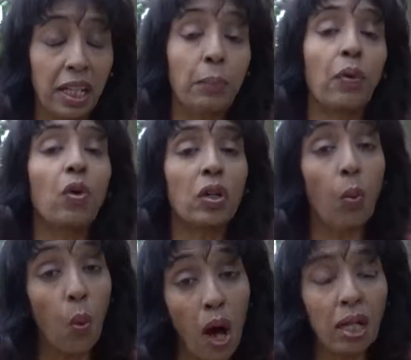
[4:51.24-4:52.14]
broke
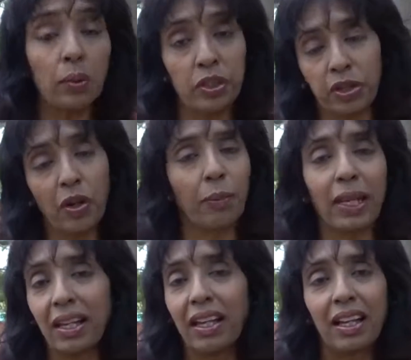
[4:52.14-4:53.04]
while I was
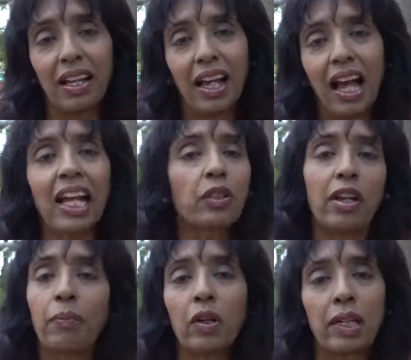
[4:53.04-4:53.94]
shopping, I could
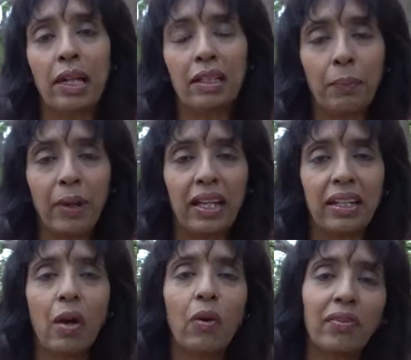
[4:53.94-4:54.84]
have bought another pair.
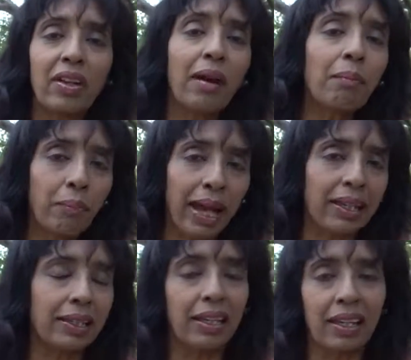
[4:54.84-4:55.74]
Now I've come
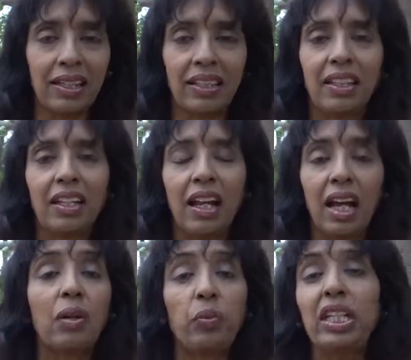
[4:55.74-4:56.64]
back here.
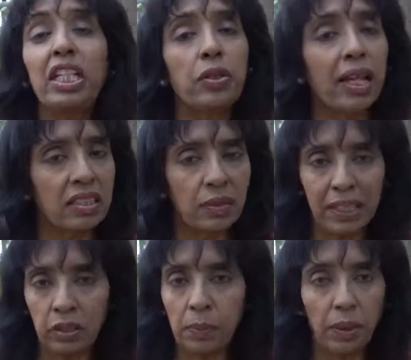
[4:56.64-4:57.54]
We need to get
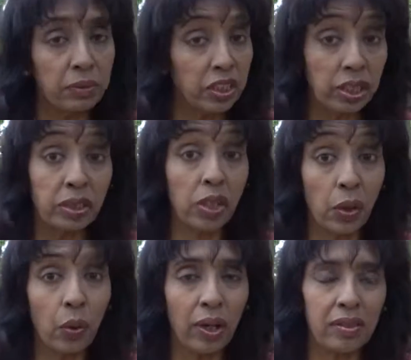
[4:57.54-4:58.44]
special permission to
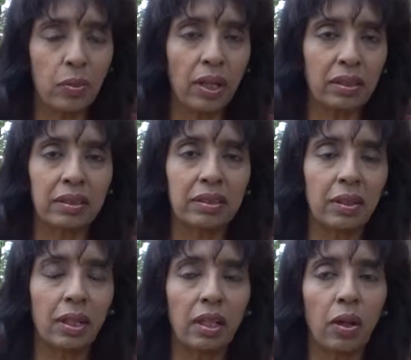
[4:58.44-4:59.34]
go as well.
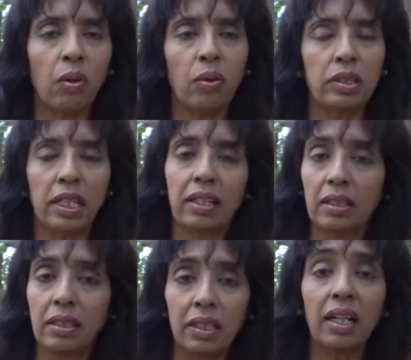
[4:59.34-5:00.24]
So I thought, oh dear,
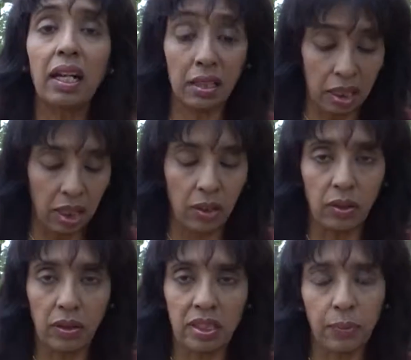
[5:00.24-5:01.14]

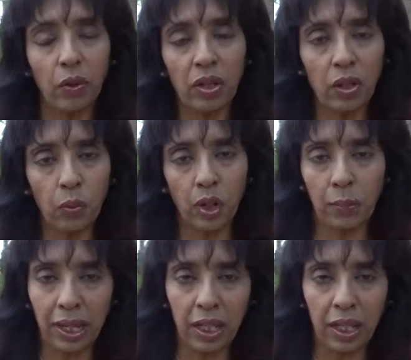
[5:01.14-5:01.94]
it's broken. What am I